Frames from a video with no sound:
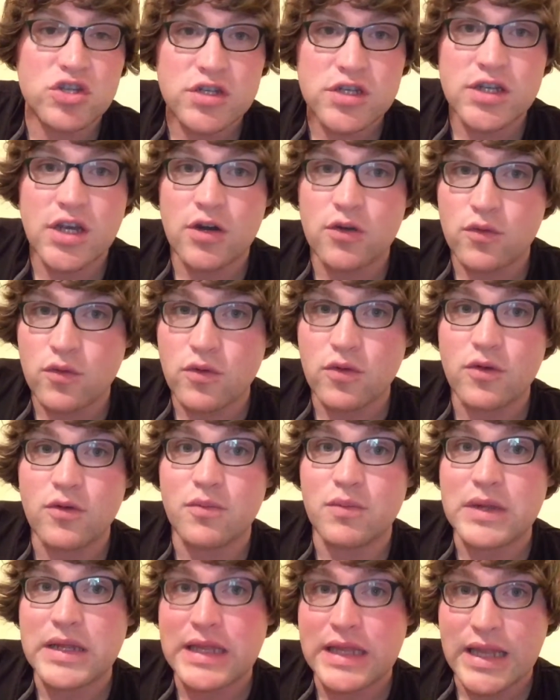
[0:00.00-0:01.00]
general
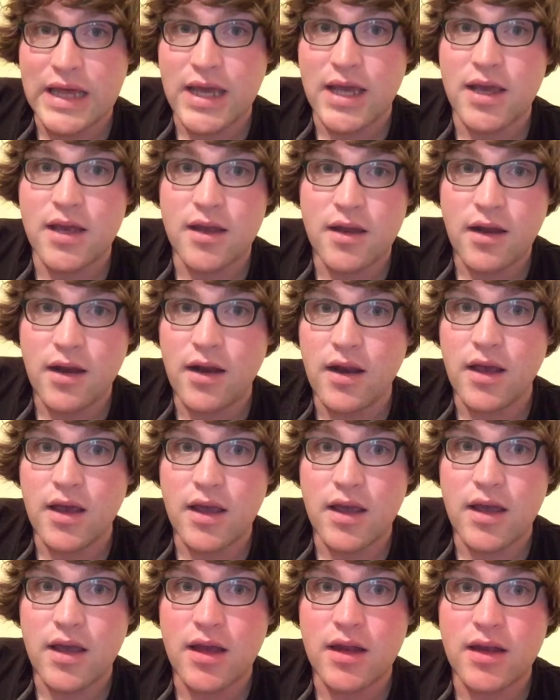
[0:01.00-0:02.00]
plan,
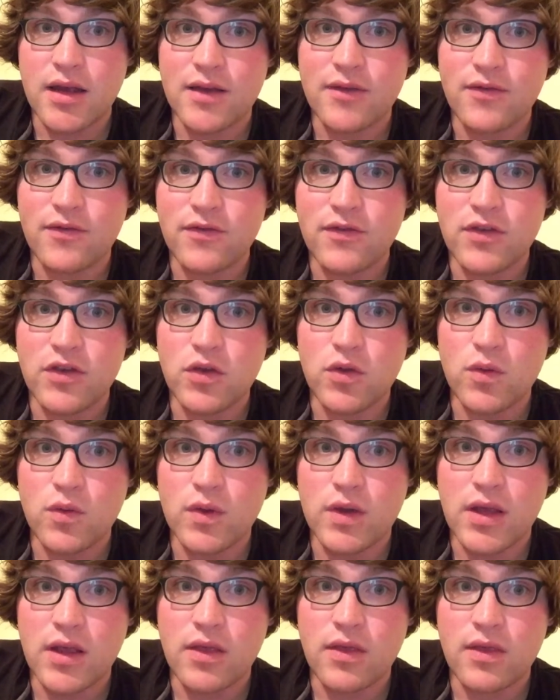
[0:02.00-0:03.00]
and if you
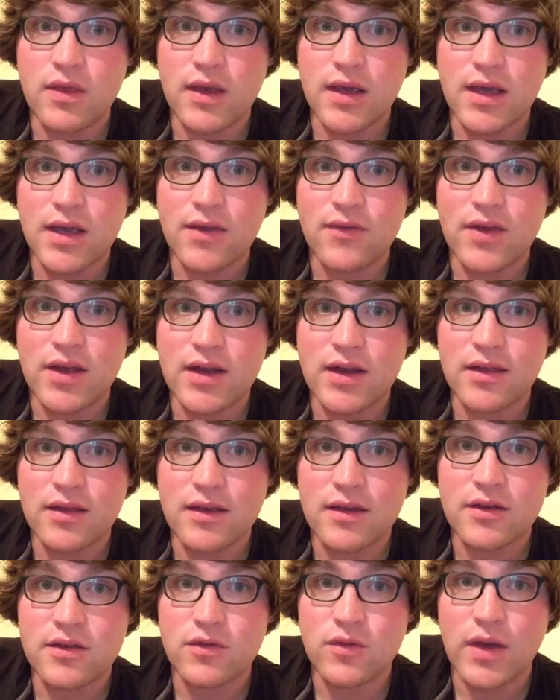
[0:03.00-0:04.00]
can think of
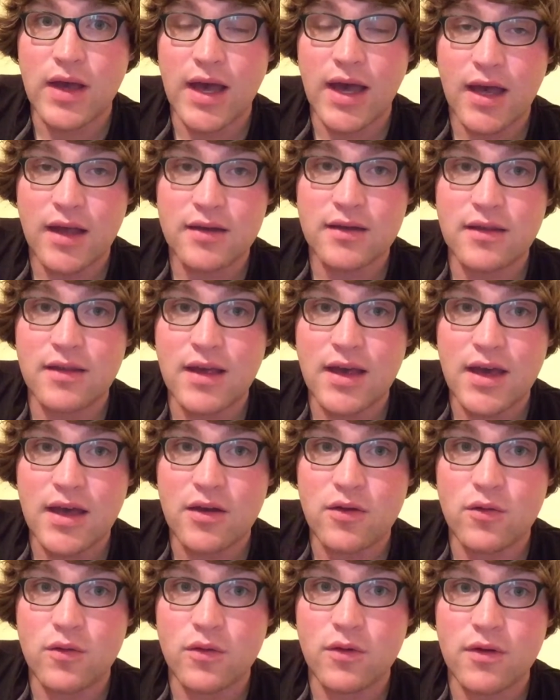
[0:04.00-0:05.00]
anything to add to
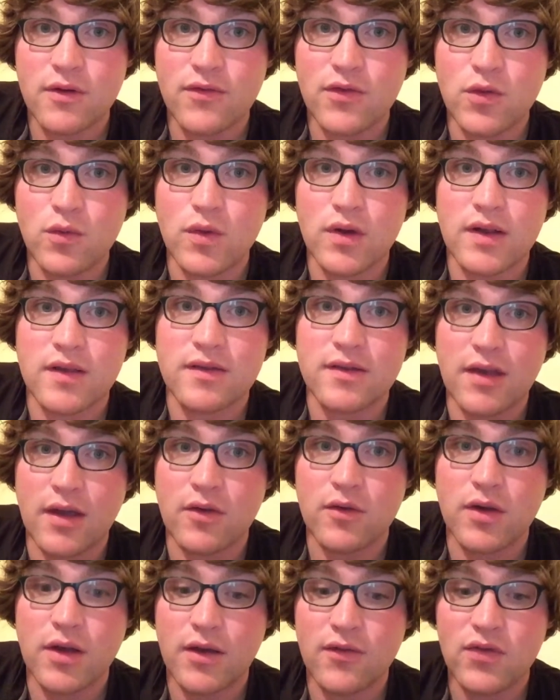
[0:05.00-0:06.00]
that, or if you want to
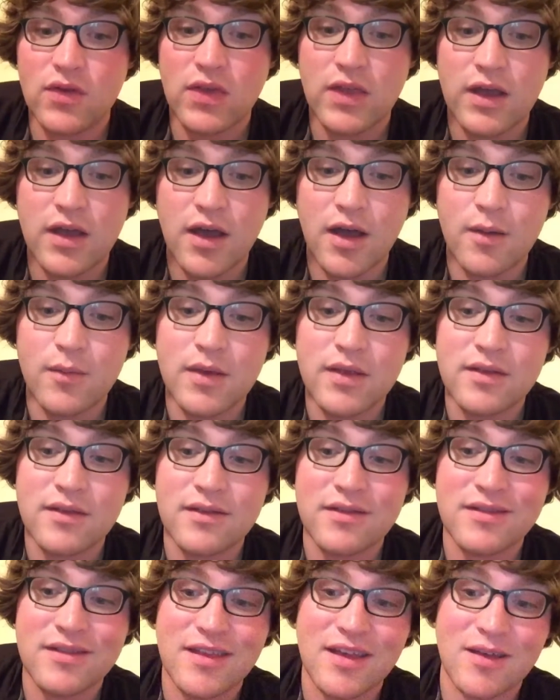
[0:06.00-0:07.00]
sound off in the comments
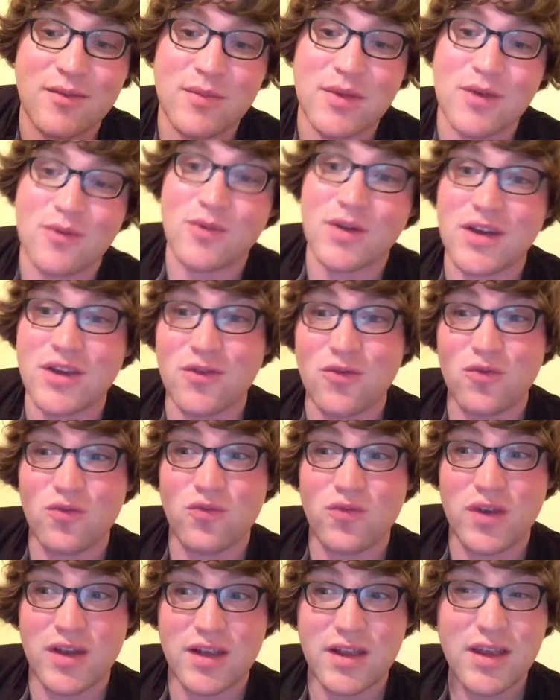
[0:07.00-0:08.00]
and tell me what you
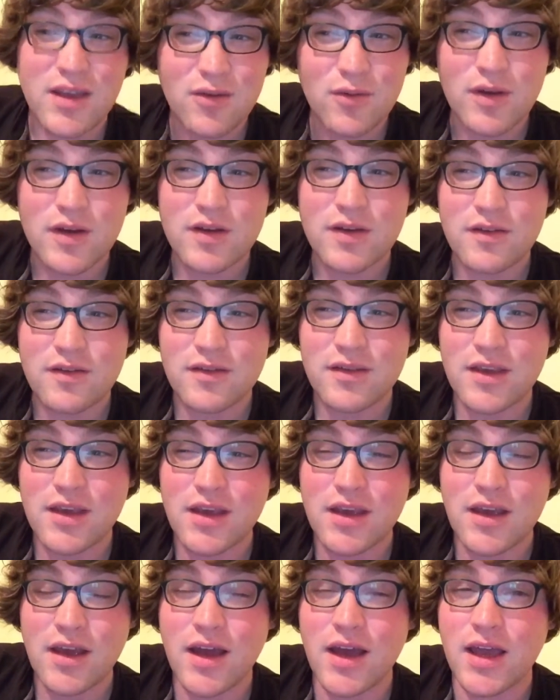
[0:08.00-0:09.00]
really want to
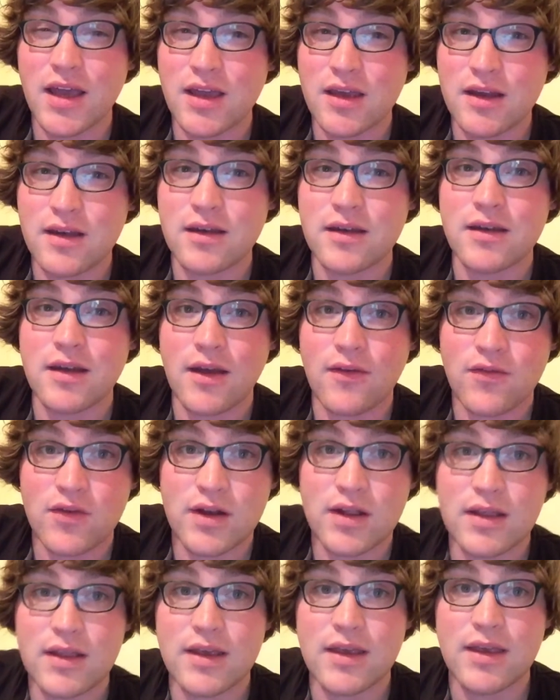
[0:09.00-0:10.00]
see, I can
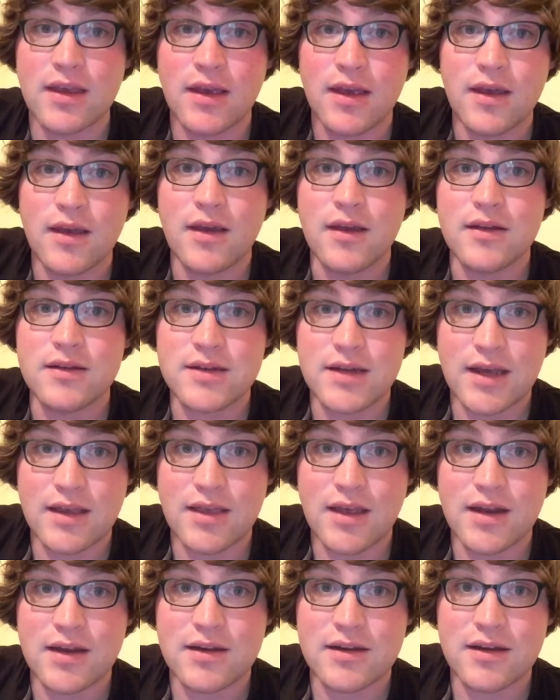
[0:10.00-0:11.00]
definitely take
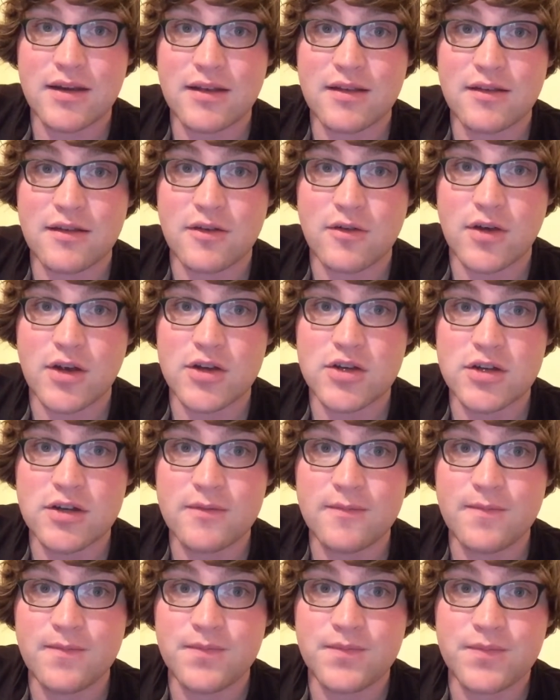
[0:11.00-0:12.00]
that into consideration.